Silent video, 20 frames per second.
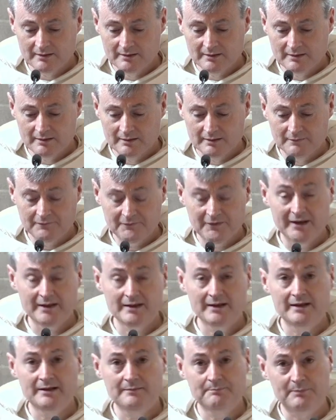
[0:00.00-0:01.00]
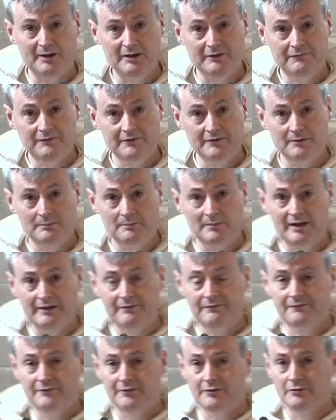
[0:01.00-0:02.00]
And finally, both of them lived
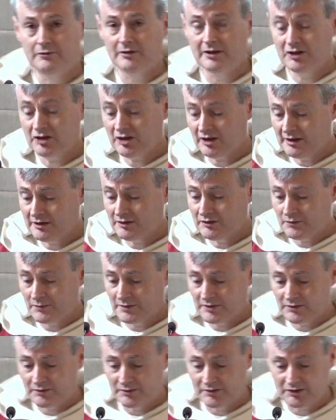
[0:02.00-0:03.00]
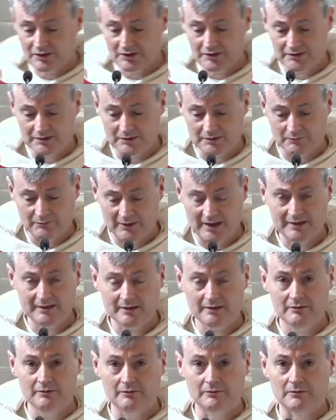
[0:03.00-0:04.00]
through a change which was just as
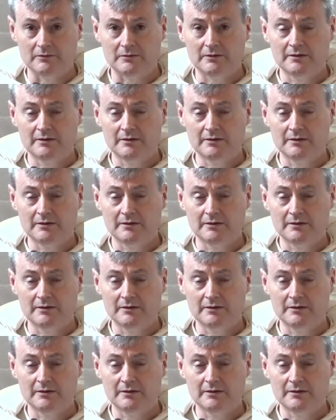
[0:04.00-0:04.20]
radical